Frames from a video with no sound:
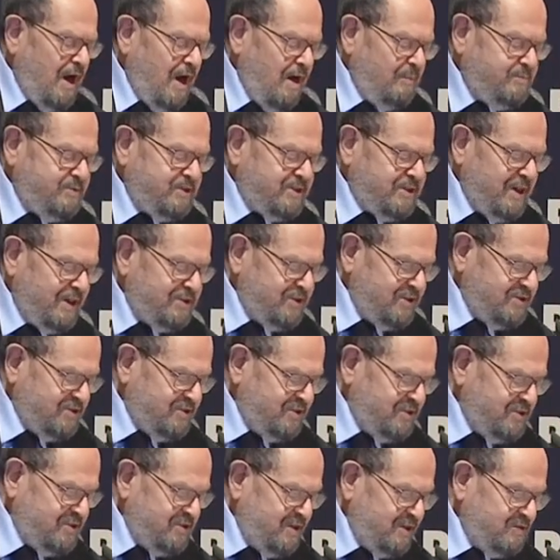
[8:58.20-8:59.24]

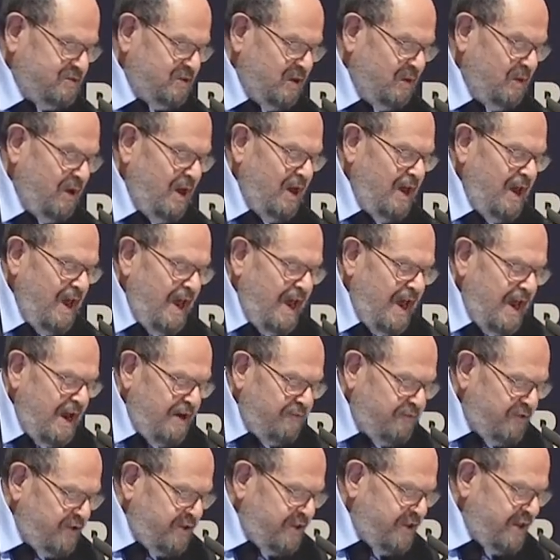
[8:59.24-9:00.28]
obsesses the system.
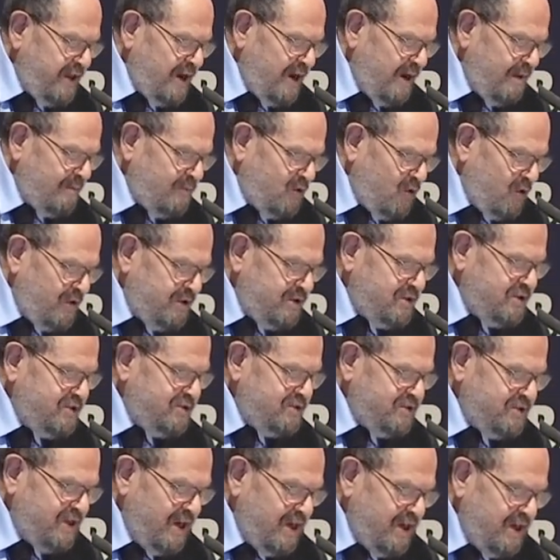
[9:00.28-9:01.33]
Everything I'm going to
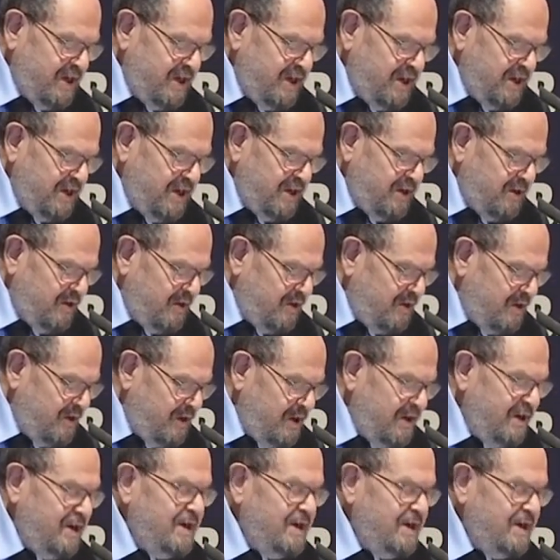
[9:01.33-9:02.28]
say here